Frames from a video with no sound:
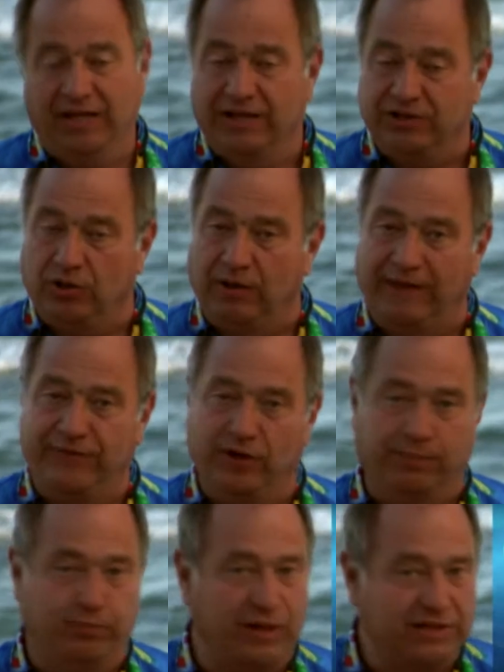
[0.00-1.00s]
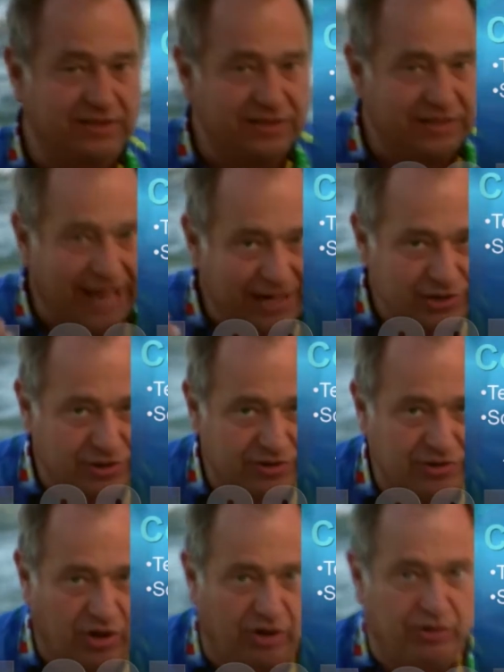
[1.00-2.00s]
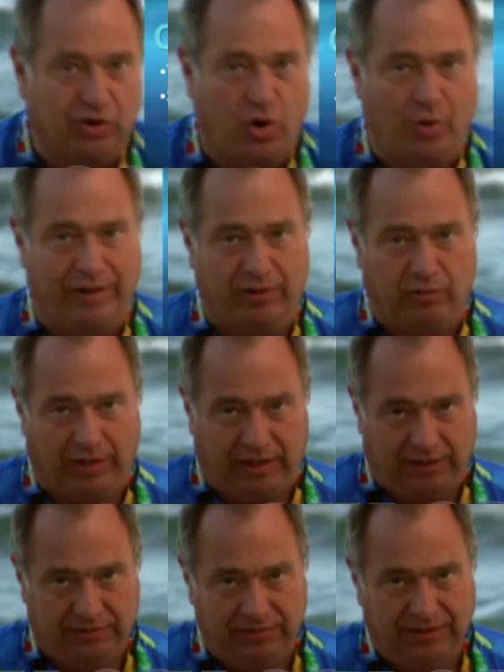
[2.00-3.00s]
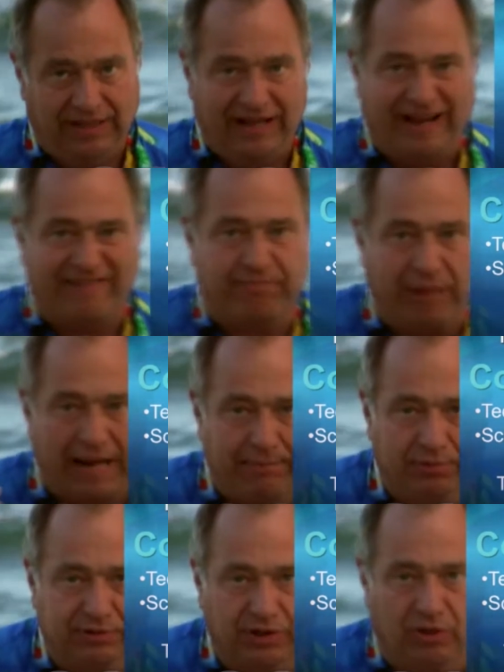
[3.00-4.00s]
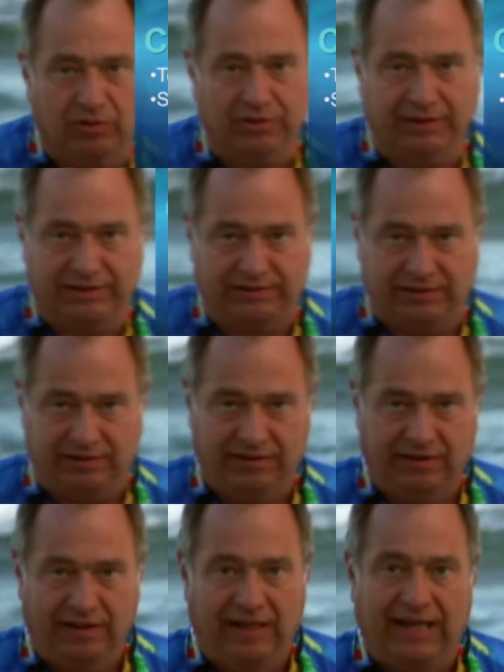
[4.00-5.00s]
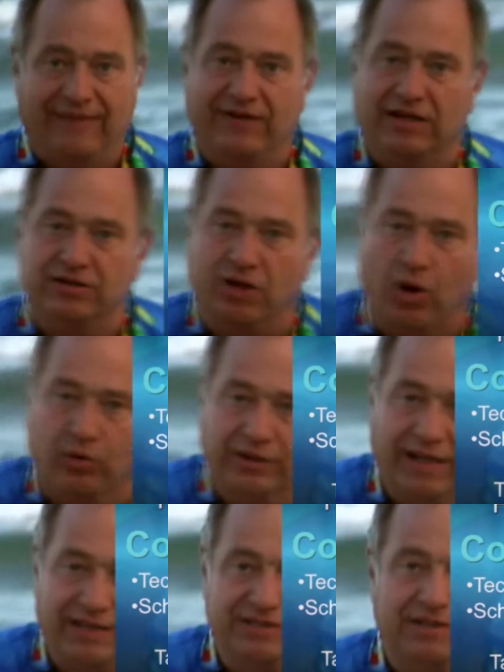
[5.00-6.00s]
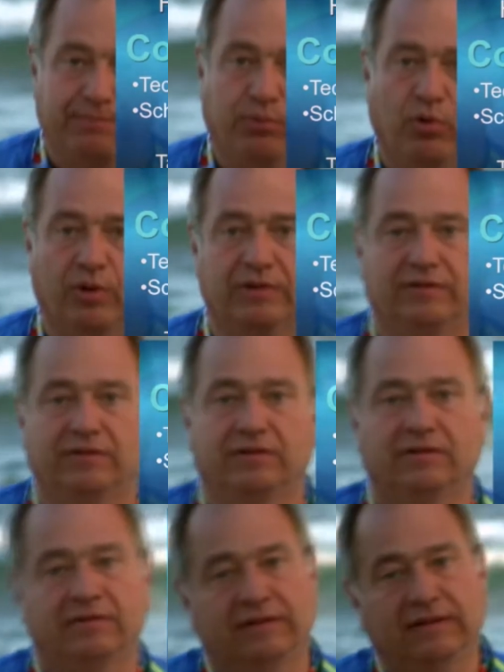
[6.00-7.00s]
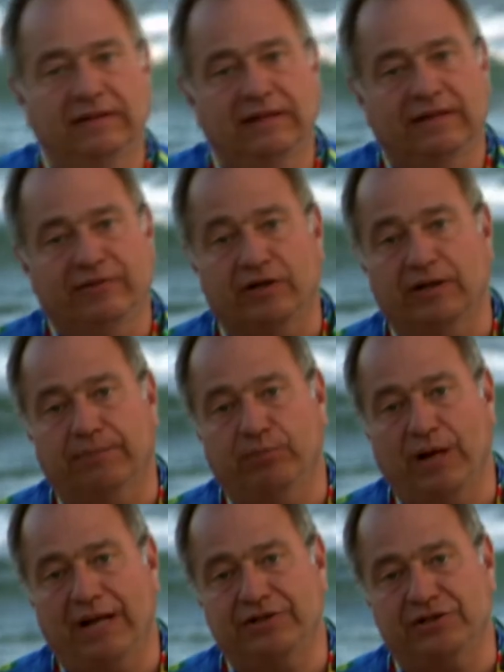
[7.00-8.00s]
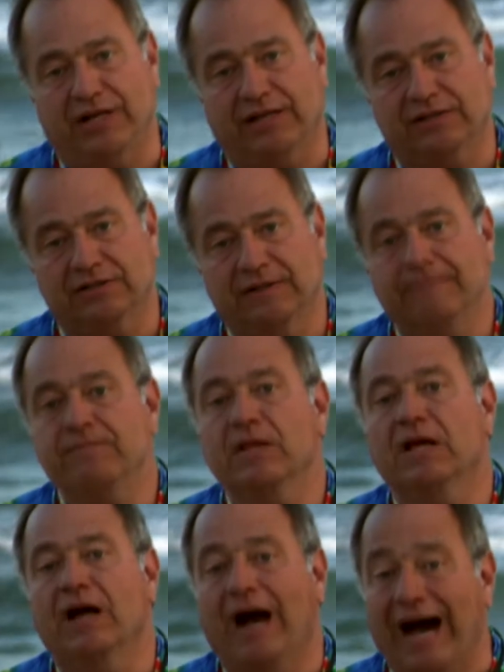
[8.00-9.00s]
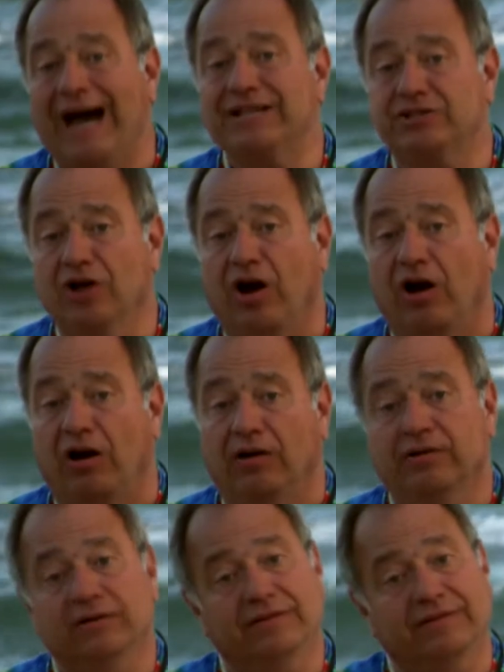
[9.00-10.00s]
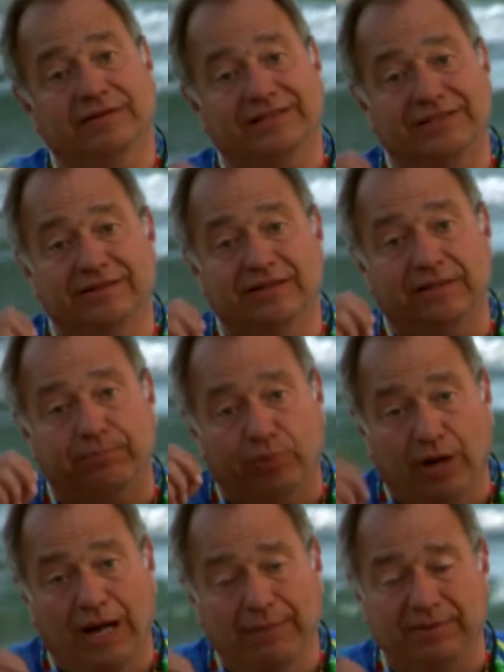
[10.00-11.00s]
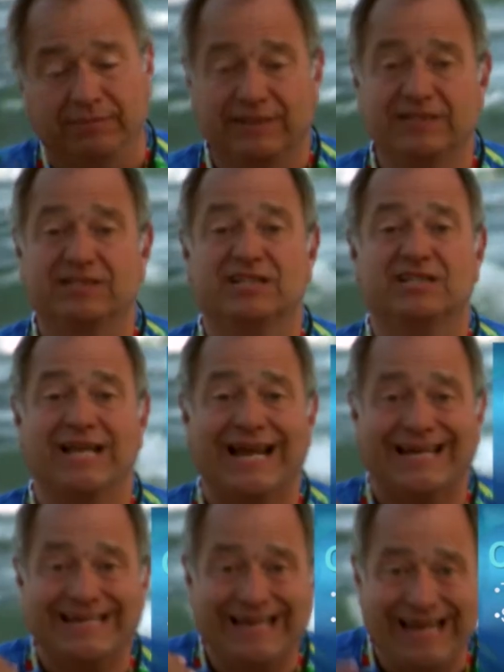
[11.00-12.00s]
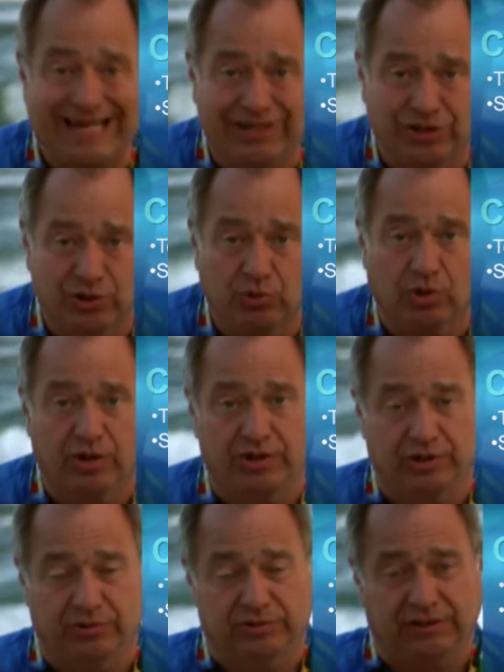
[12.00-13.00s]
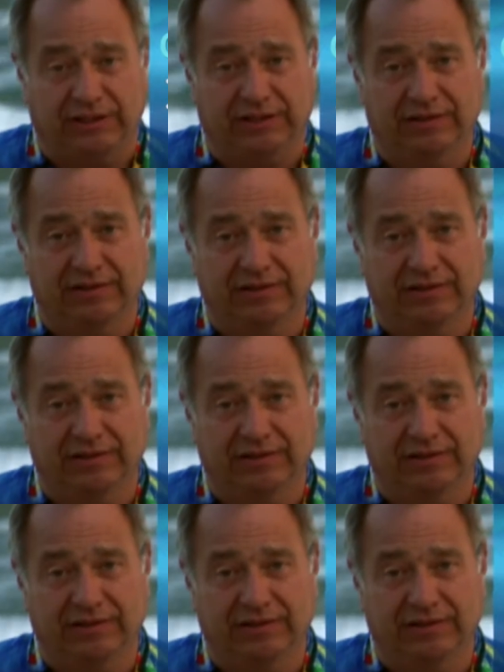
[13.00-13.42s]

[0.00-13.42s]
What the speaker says: So if your presentations aren't going well, if people don't listen, if you don't get support for your projects, odds are the problem is the techniques you are using